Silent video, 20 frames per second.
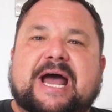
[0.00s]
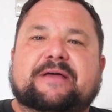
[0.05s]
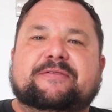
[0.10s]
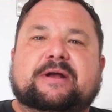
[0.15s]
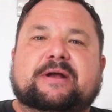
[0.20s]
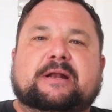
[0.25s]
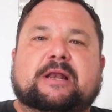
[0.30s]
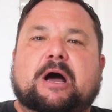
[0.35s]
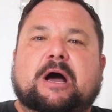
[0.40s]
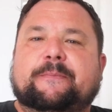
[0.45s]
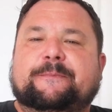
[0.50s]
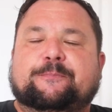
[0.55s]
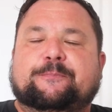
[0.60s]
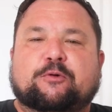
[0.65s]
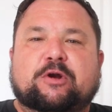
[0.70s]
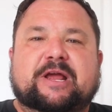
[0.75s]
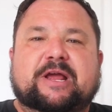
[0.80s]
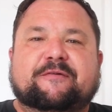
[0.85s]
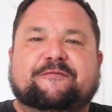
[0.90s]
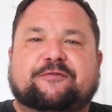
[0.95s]
at the club.
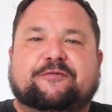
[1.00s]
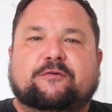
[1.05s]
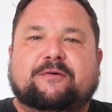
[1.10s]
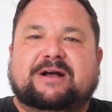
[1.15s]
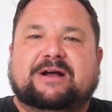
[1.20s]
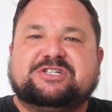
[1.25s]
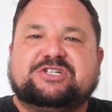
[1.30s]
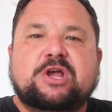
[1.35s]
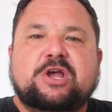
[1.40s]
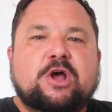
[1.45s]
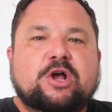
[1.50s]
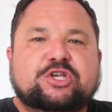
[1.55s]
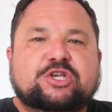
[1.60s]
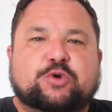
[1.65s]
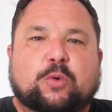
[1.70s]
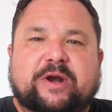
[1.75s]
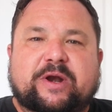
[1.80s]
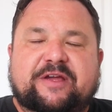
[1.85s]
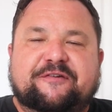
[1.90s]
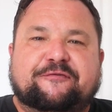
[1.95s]
Brilliant for us.
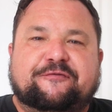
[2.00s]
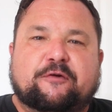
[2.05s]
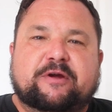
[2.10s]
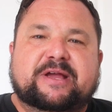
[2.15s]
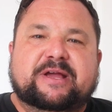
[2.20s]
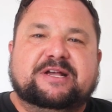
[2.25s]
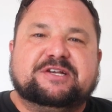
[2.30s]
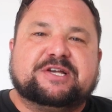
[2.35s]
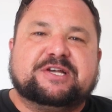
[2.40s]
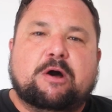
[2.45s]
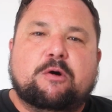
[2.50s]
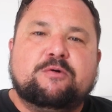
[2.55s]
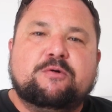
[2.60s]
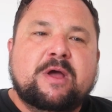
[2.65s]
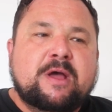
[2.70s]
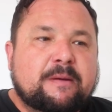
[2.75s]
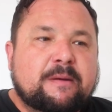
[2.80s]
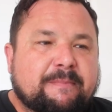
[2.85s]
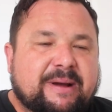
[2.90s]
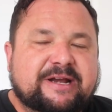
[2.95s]
23 years old,